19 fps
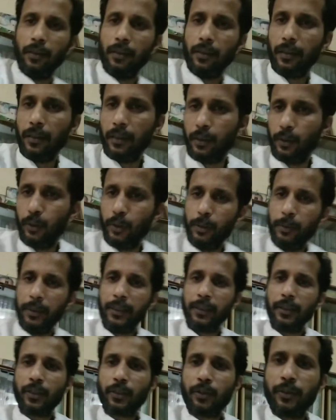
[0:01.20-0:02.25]
Good
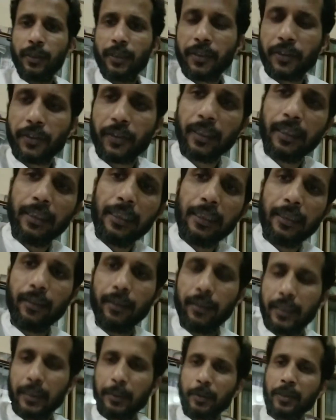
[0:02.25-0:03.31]
evening, students,
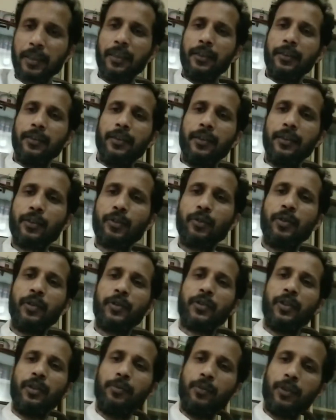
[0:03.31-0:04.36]
especially the
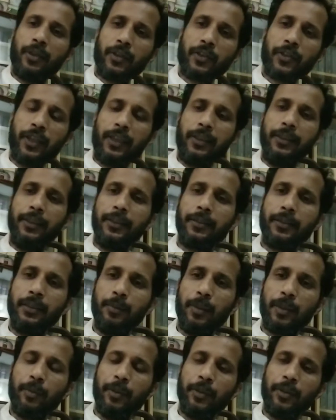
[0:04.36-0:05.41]
students of Honours Third Year,
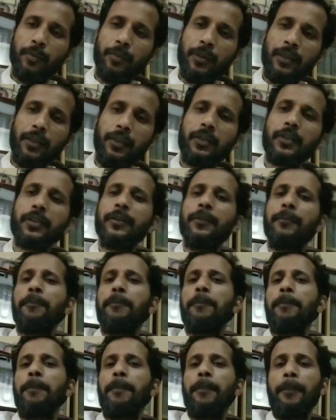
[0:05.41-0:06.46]
Department of English.
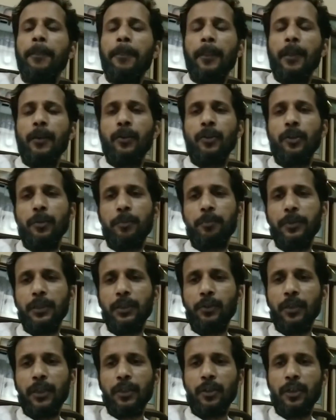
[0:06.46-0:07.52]
Hope
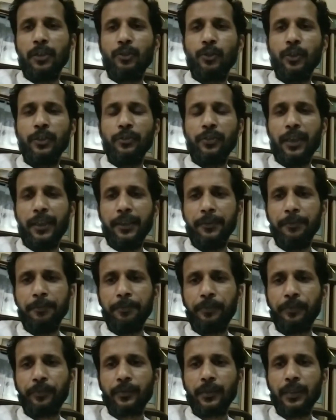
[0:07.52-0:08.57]
you are all doing fine
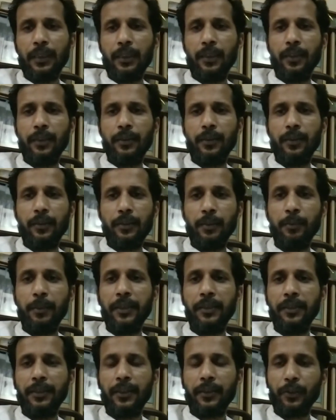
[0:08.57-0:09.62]
and
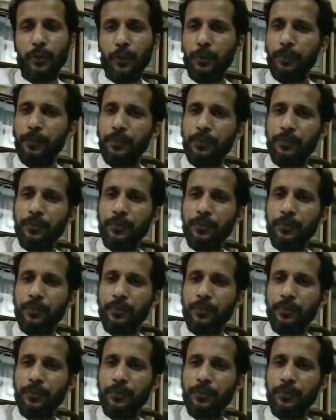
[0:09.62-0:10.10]
remaining at home.